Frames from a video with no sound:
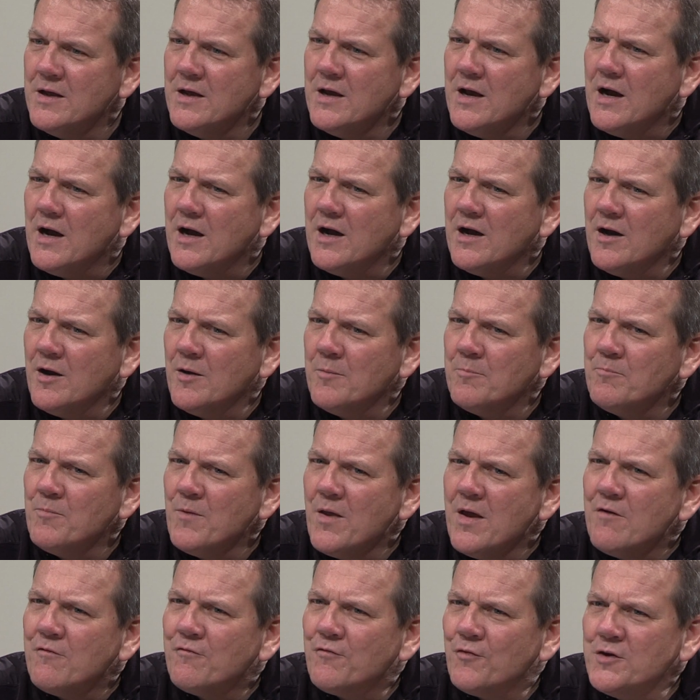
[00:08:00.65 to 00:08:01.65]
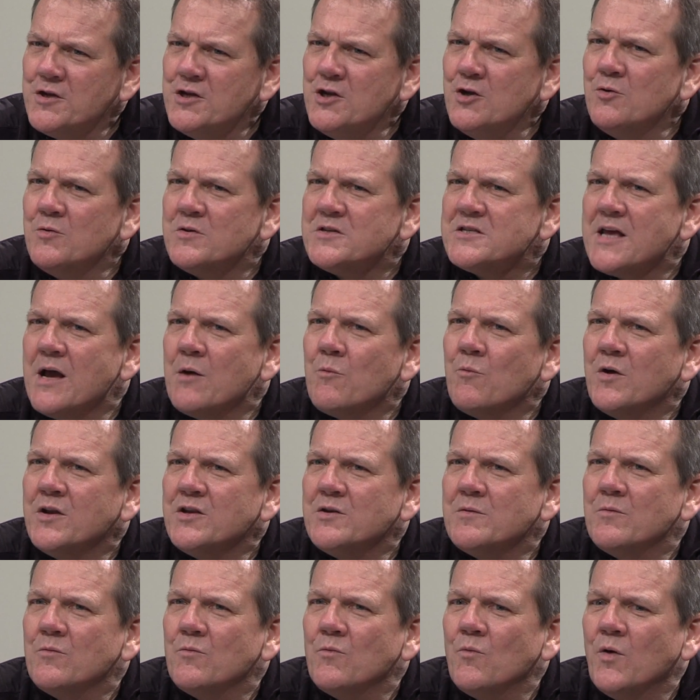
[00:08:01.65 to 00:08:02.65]
Yeah. Um, for you, is that what,
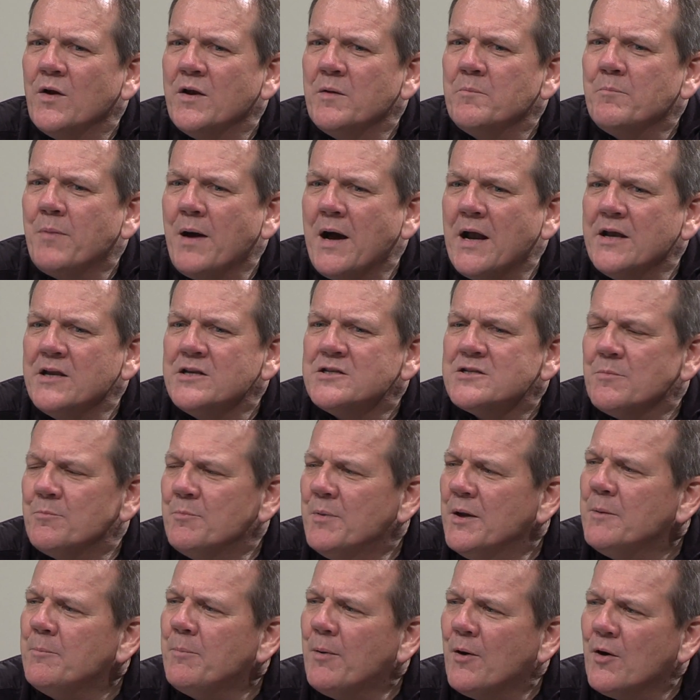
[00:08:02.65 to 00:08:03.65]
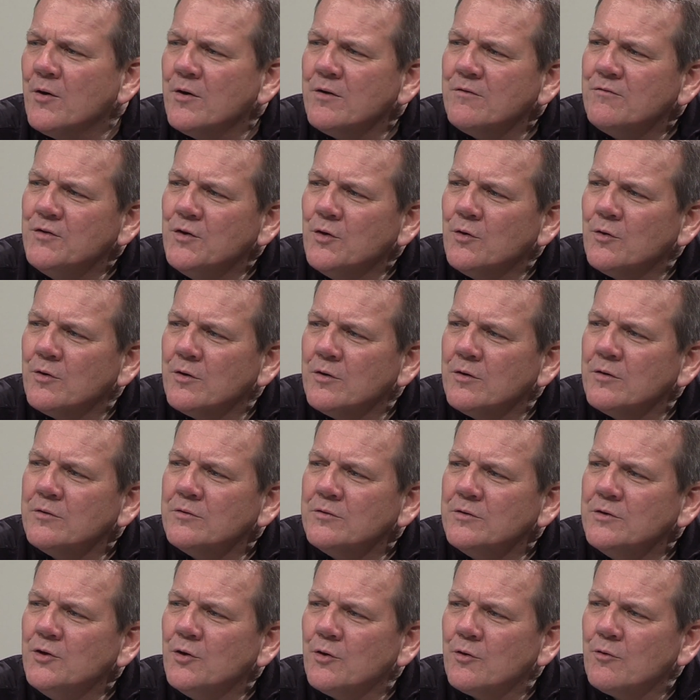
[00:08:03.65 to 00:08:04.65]
what embodies a big part of your,
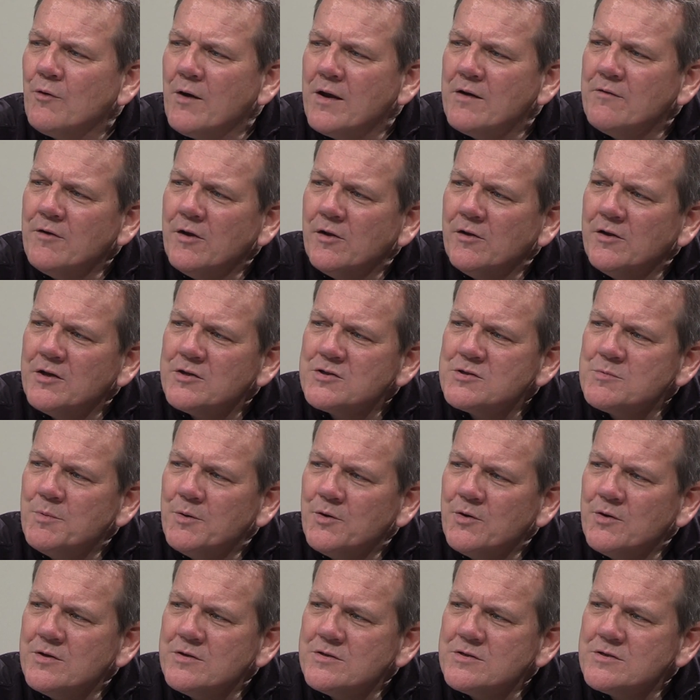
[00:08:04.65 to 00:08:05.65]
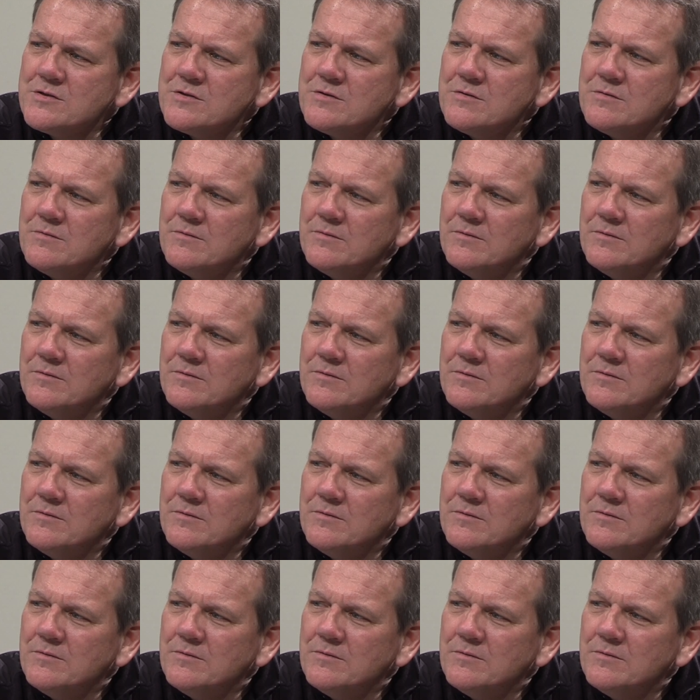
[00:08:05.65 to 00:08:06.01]
your Grand Valley experience? Oh,